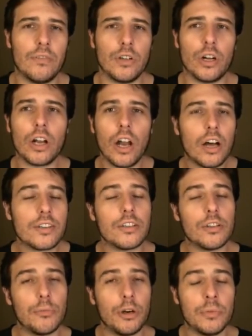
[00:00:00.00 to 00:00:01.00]
I've got a class
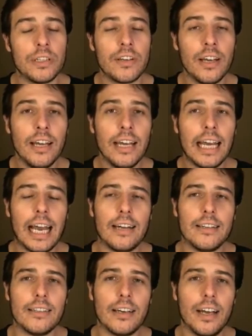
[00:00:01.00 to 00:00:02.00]
at the moment,
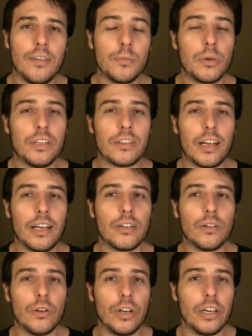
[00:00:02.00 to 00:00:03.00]
and everybody's
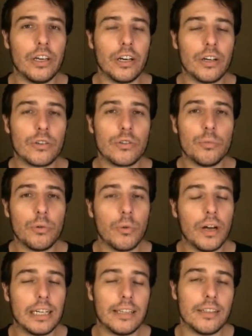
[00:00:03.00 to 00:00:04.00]
like learning super
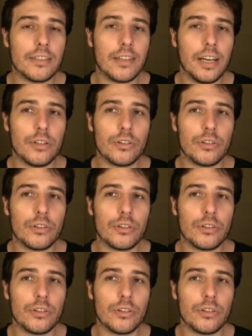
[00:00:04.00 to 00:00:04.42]
well at this stage.